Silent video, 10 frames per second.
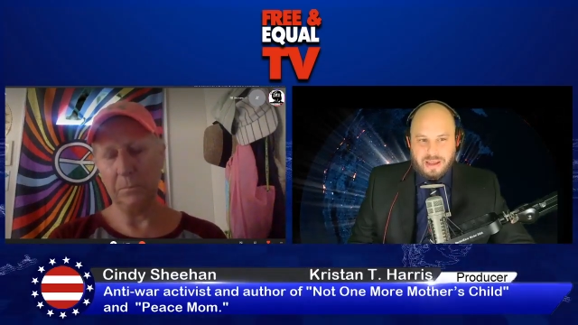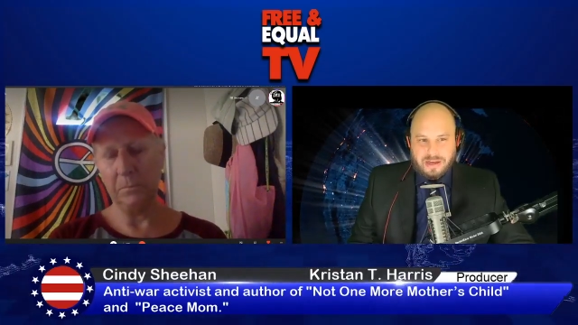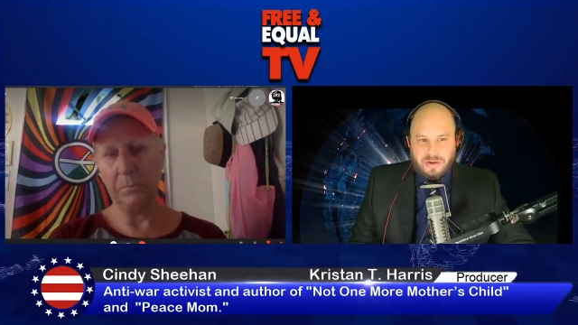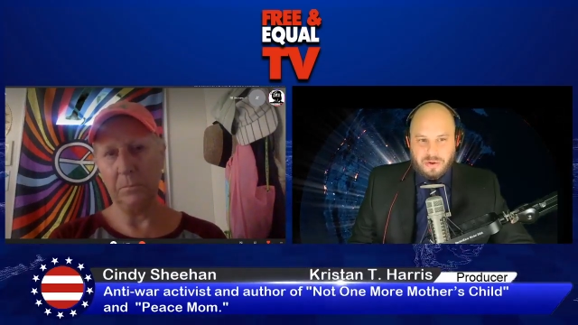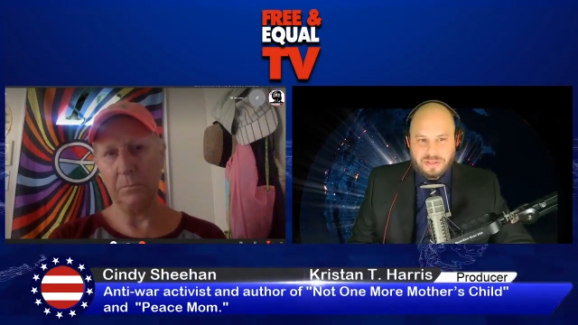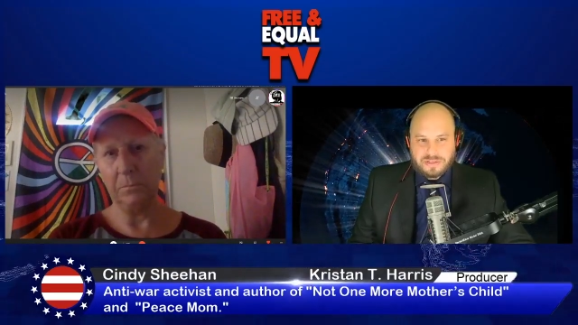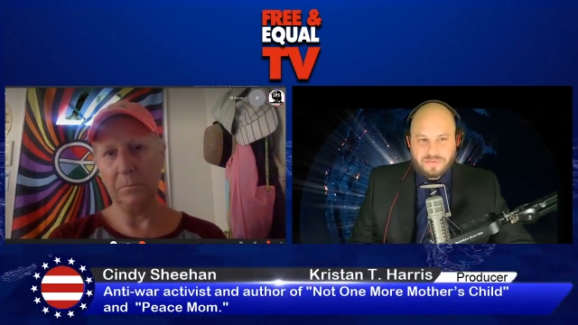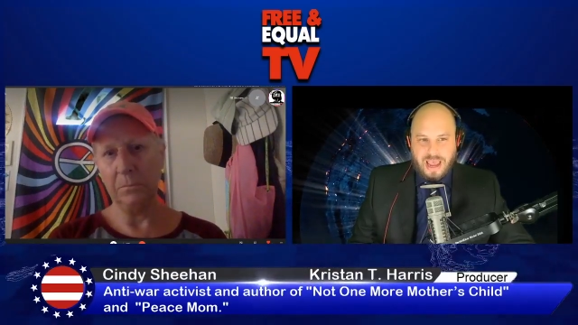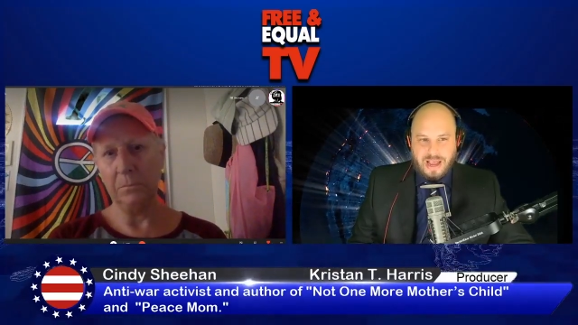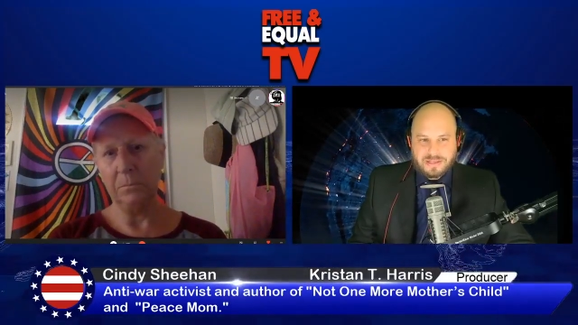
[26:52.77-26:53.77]
Speaker 1: you know, this
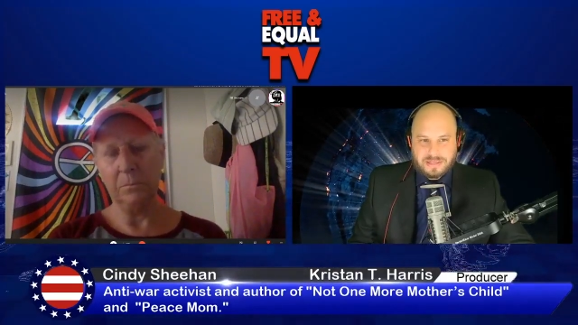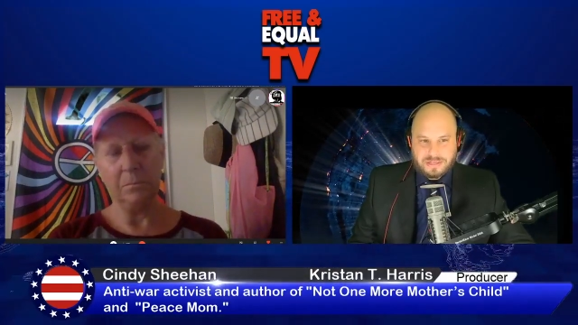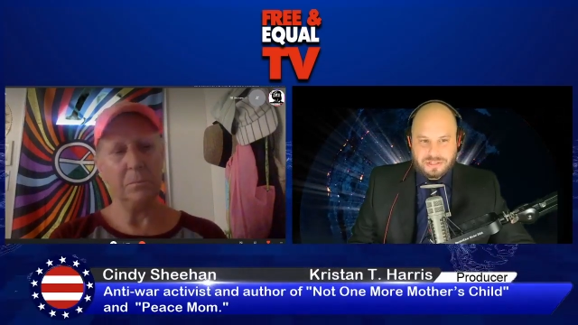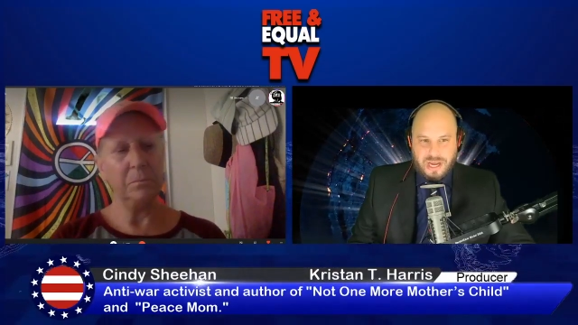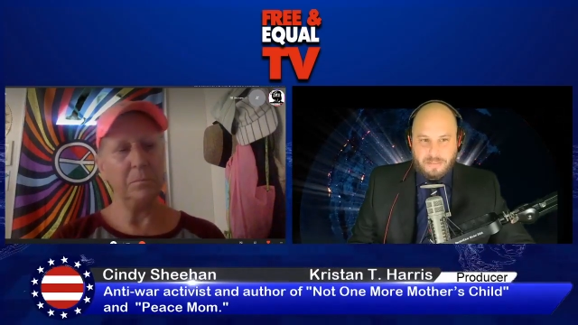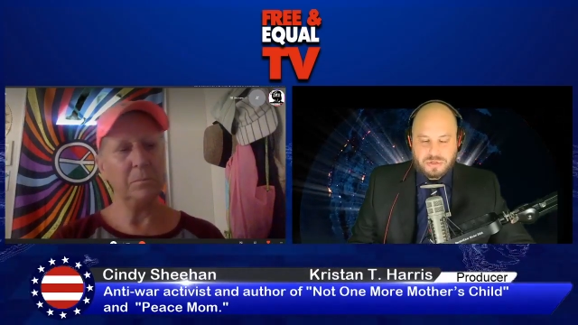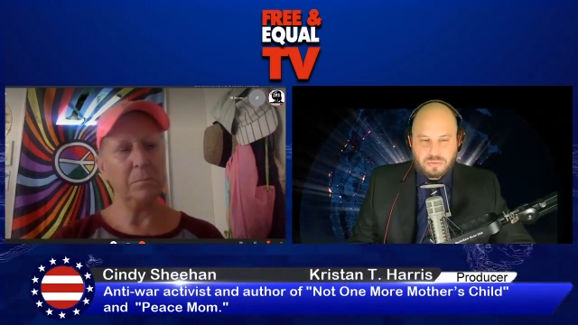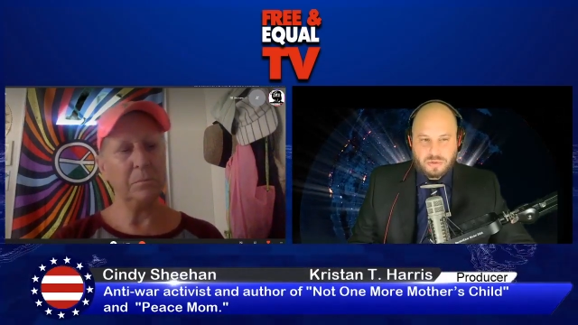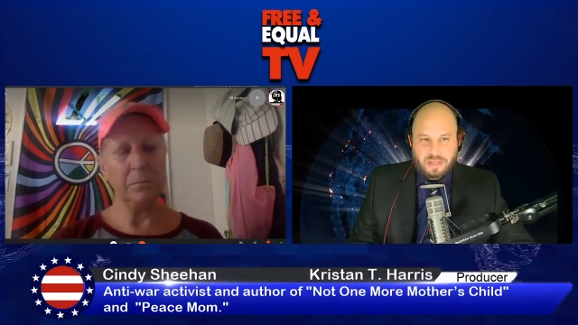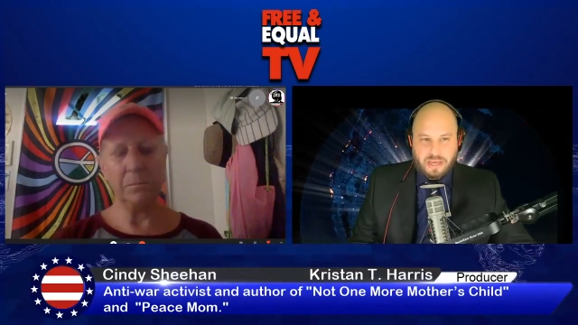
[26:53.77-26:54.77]
vaccine, this jab was
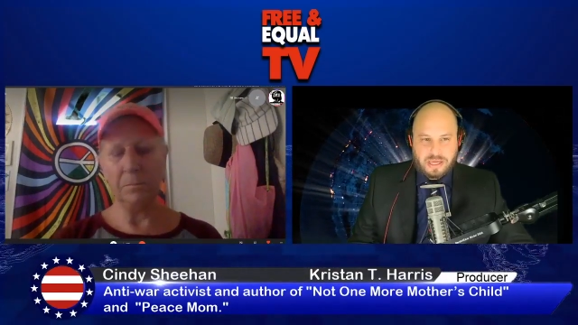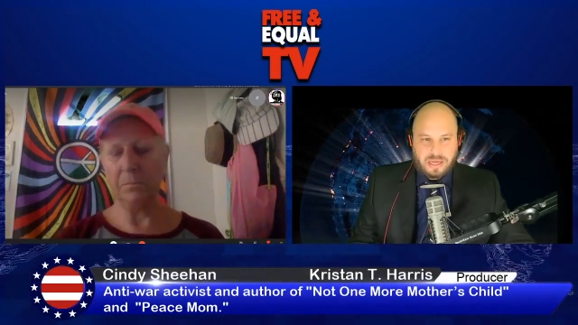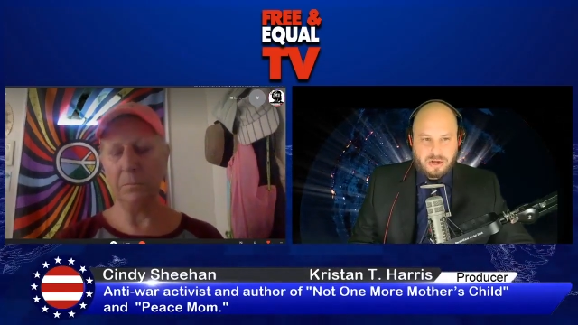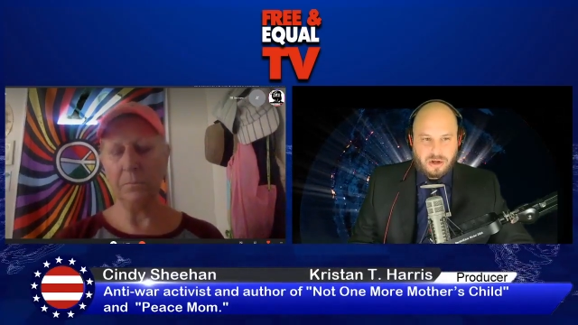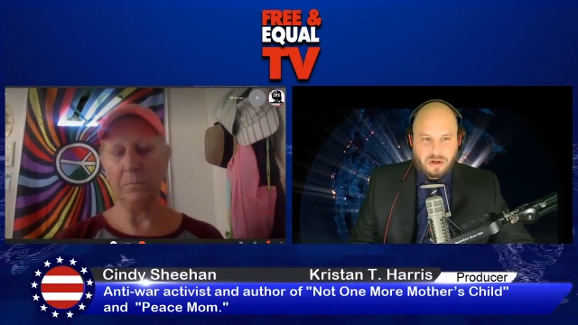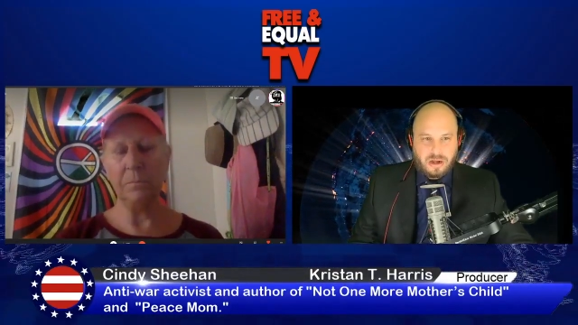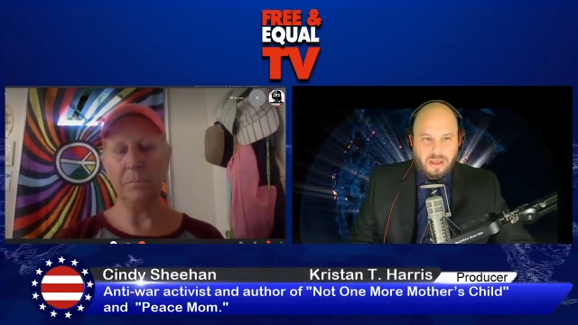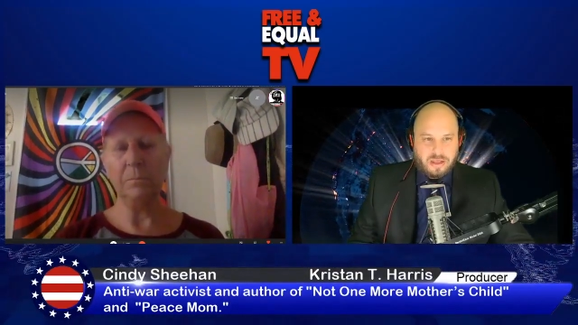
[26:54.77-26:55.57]
really a cure.